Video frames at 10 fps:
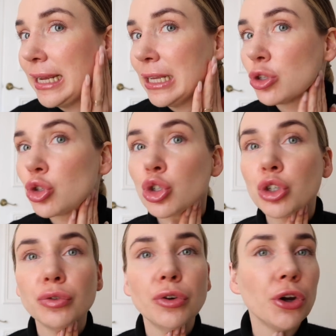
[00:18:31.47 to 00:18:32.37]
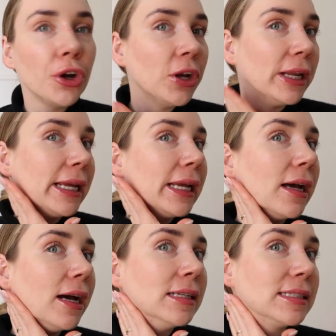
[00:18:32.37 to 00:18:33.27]
It truly
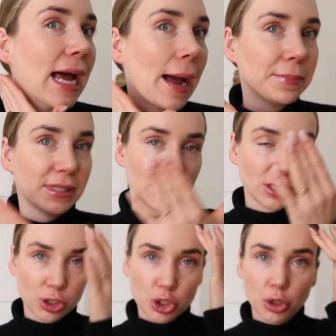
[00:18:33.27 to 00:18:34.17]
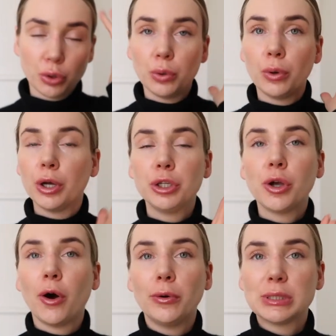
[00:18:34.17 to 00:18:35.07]
adapts to
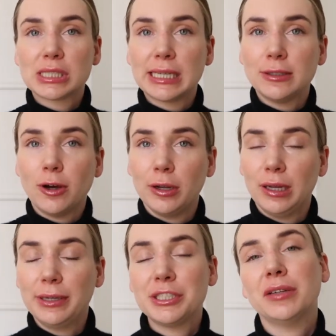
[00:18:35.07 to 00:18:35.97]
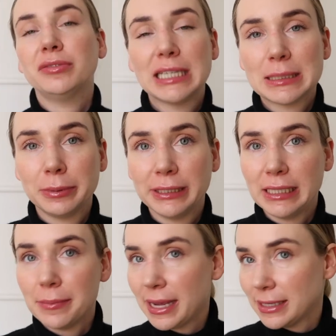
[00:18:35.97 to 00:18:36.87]
your own skin color, which I think is
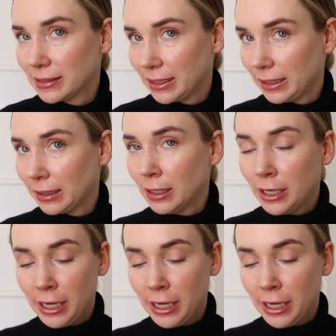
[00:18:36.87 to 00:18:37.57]
pretty amazing.